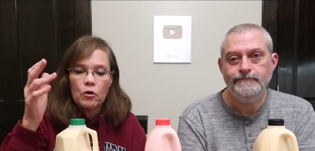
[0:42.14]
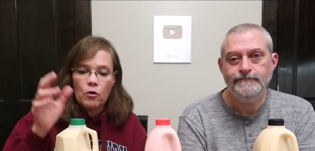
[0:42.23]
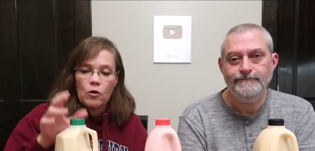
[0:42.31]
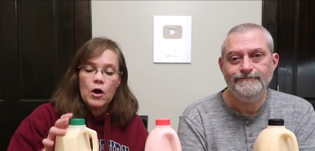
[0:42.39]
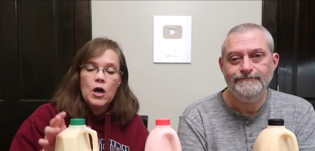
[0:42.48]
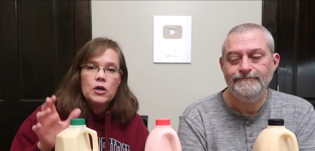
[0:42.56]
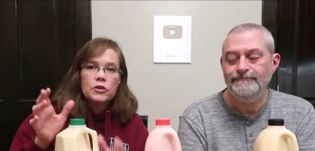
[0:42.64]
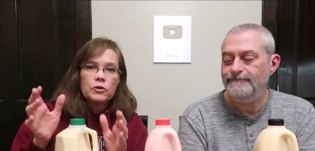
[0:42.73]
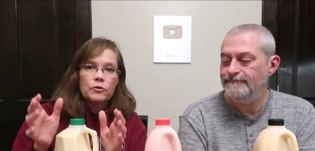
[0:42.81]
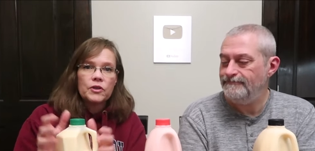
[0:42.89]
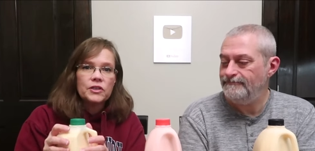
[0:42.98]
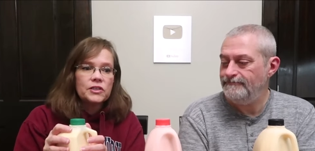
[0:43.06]
Speaker 1: cool. Mm-hmm.
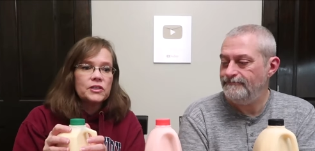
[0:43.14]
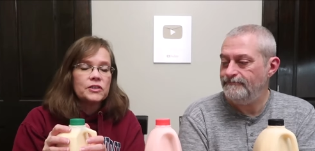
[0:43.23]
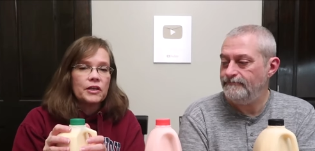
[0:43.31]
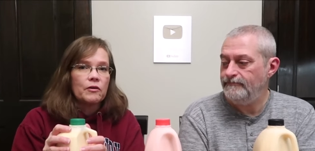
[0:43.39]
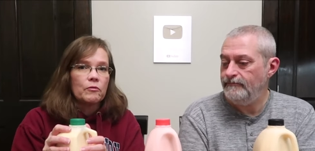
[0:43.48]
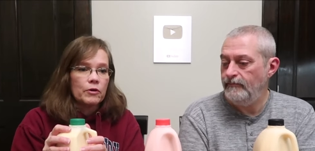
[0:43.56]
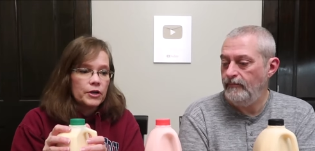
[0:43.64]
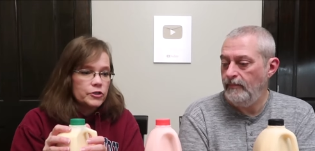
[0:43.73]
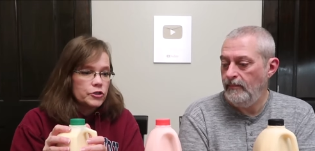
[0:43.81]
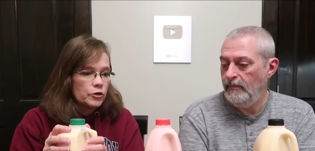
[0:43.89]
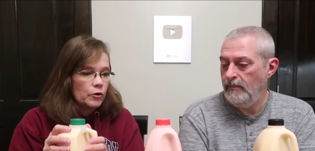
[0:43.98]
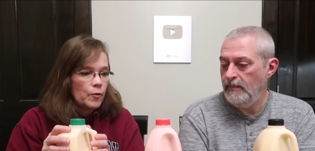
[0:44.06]
So this is the
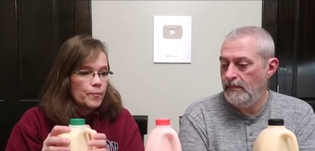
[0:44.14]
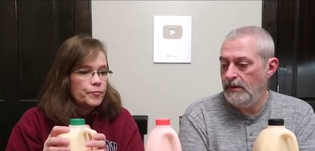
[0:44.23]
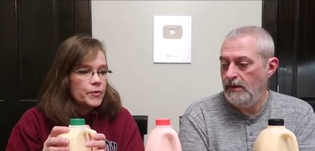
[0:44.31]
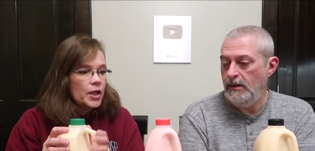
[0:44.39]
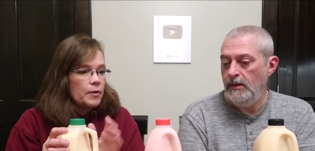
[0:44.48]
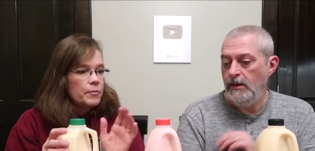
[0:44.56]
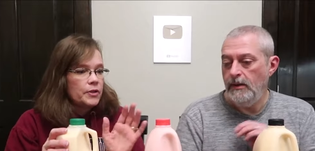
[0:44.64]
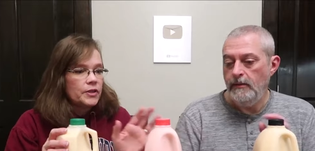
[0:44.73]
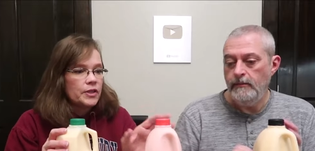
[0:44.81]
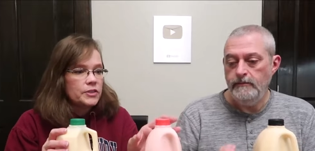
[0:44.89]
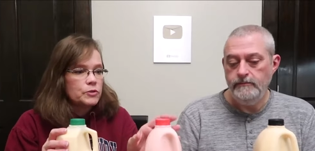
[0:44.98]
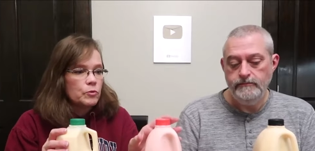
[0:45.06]
original. But
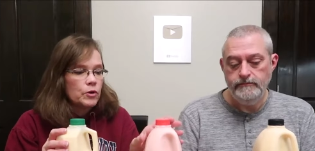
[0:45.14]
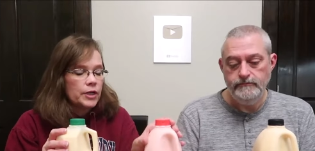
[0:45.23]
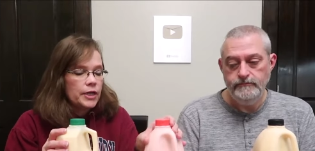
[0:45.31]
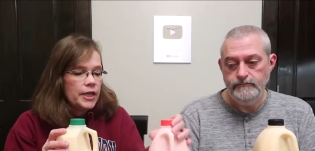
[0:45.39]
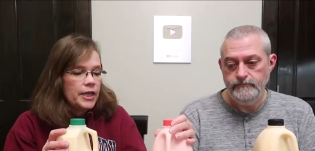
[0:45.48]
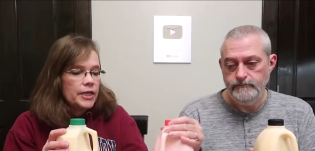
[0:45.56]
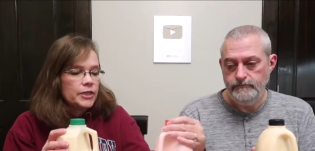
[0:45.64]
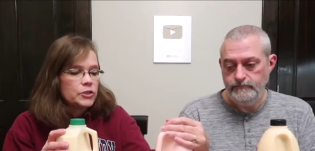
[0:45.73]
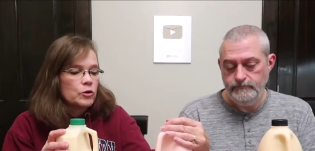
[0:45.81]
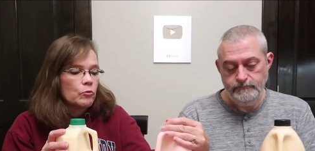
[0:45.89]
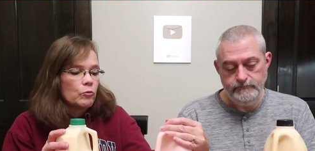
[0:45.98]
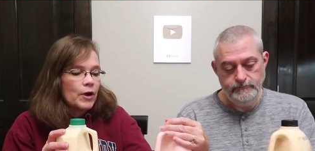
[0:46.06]
this one is
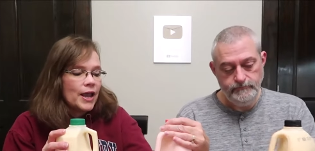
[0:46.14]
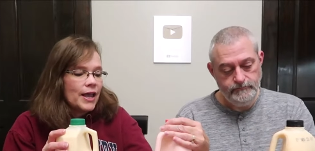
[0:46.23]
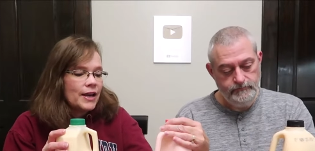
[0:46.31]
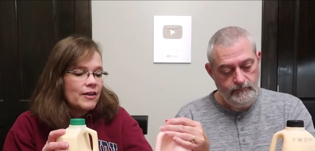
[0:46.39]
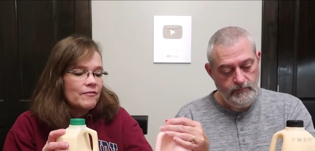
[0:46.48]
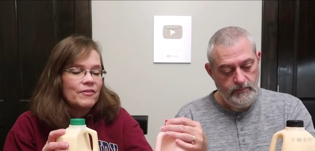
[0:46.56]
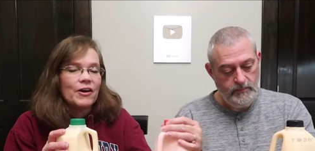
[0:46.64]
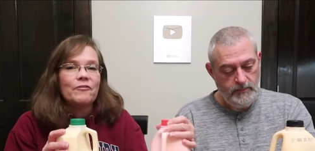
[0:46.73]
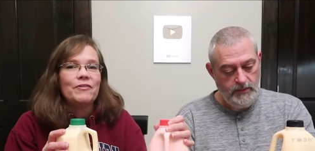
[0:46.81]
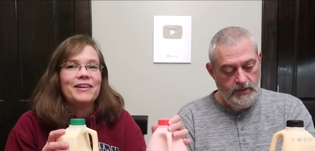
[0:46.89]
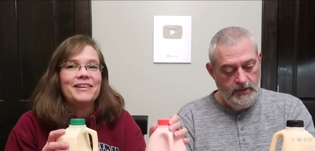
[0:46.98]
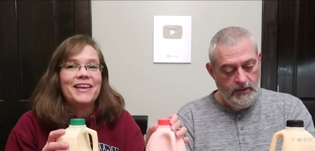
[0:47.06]
red
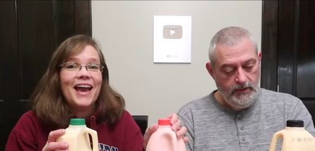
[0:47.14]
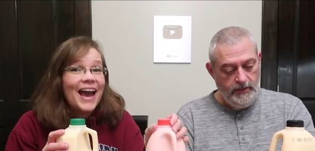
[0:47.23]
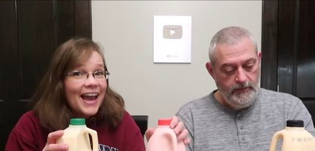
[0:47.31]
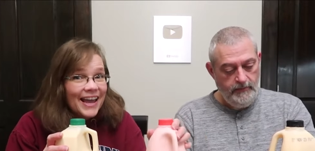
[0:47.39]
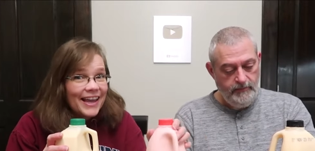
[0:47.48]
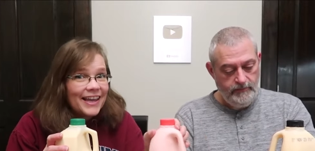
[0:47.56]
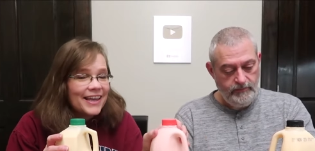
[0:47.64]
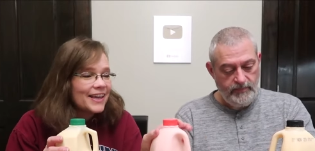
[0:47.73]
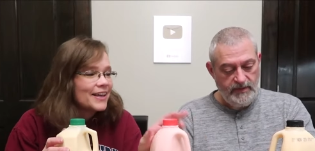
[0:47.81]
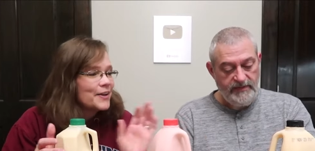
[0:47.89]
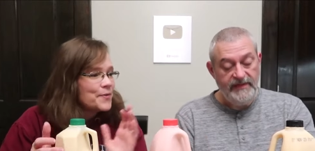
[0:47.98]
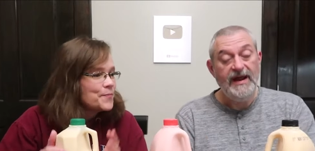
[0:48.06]
velvet
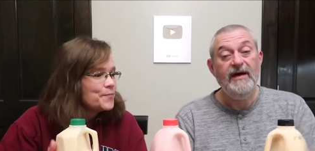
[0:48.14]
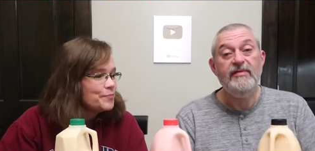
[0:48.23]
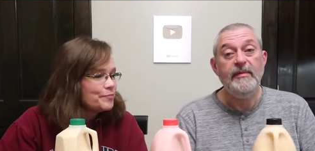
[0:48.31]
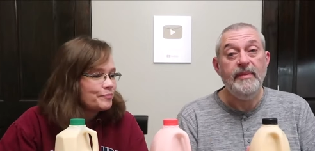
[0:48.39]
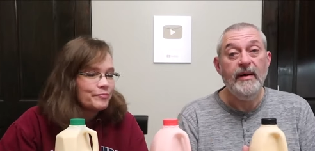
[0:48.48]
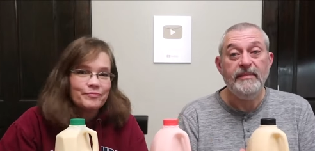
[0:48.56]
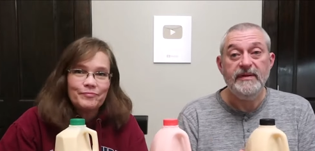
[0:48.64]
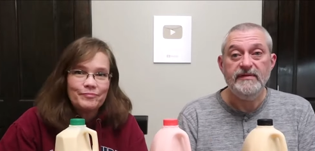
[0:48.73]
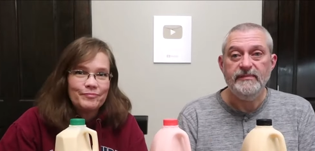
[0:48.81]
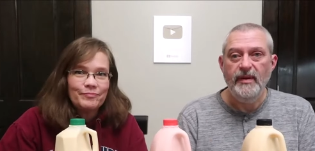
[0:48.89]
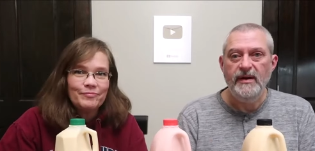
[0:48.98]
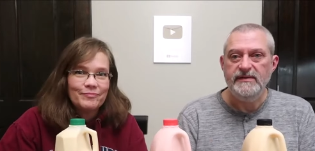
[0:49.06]
cake.
Speaker 2: And then I have the pumpkin
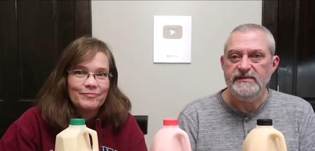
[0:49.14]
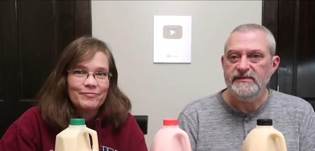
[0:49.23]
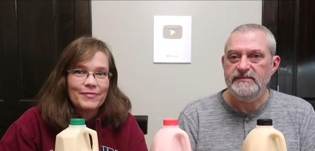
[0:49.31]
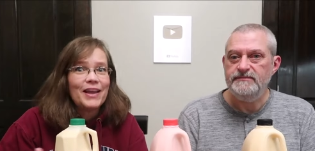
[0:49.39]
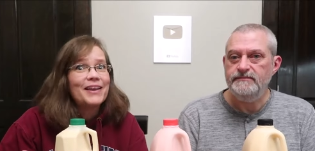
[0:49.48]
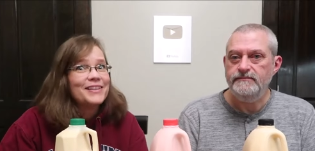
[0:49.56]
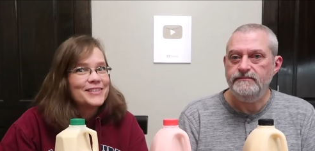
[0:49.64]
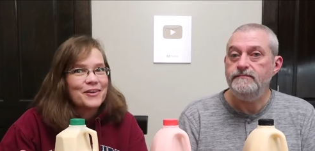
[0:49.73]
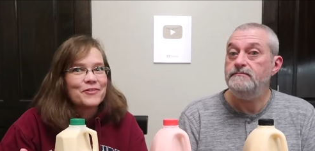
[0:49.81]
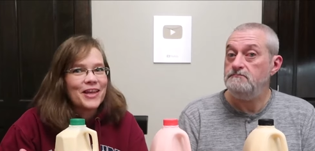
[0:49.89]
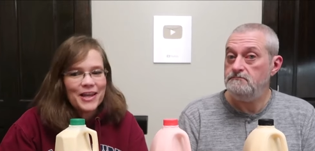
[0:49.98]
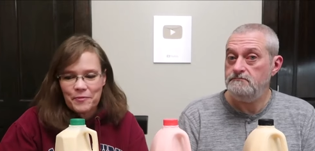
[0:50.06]
spice.
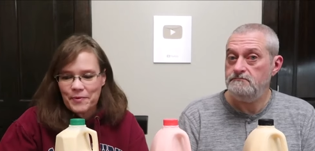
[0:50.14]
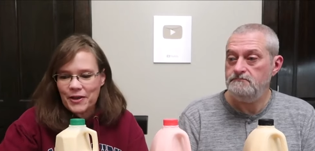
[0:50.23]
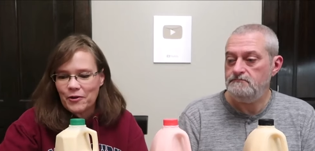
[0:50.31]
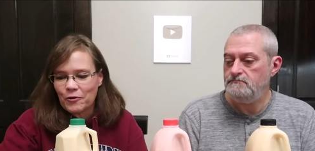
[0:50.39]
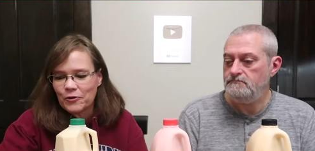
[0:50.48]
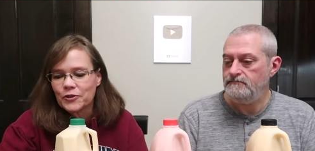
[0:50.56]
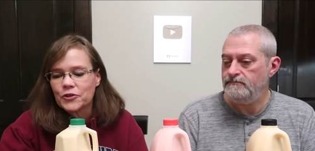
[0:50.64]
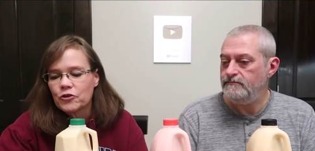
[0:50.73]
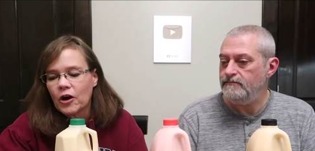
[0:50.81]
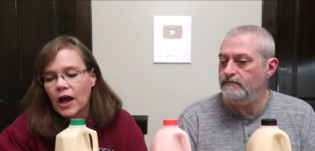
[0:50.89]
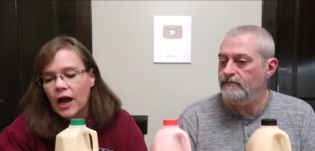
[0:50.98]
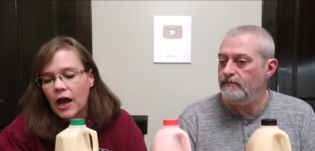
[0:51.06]
Speaker 1: So that'll be cool to
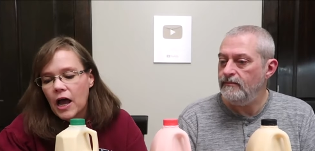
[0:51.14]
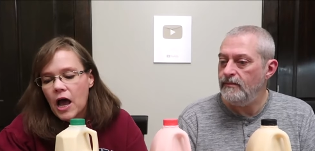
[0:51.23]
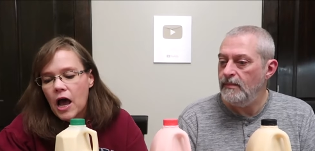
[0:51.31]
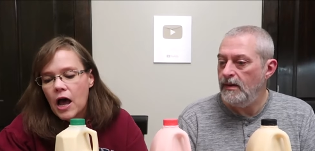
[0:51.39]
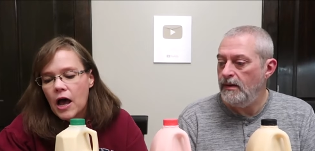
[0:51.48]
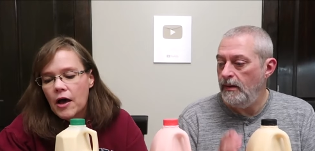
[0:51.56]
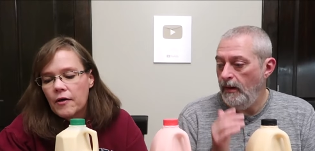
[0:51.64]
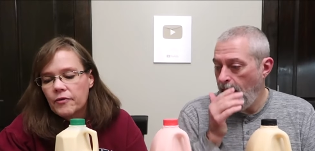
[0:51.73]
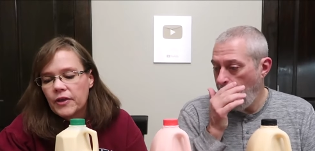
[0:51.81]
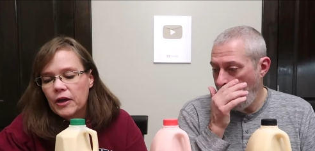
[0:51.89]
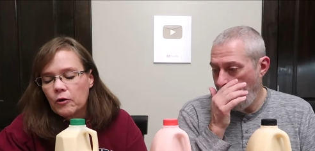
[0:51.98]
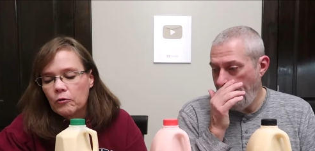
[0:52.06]
try. Uh,
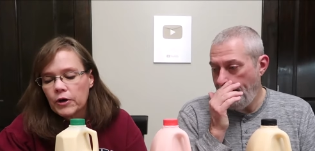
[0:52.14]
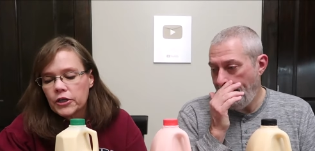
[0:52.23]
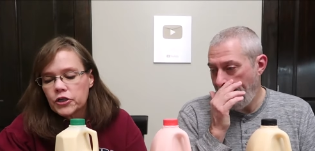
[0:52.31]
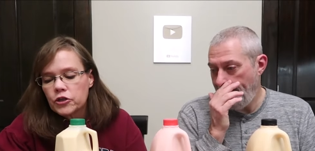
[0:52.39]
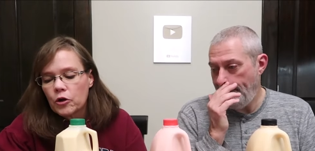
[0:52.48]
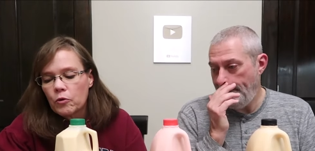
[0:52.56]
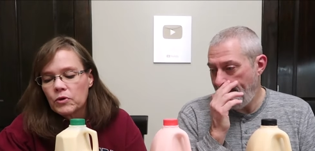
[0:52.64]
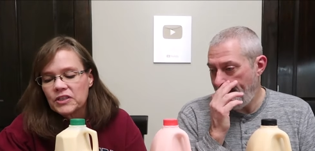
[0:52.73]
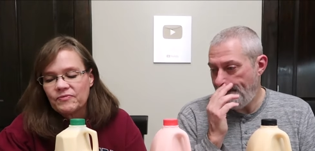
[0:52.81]
the original was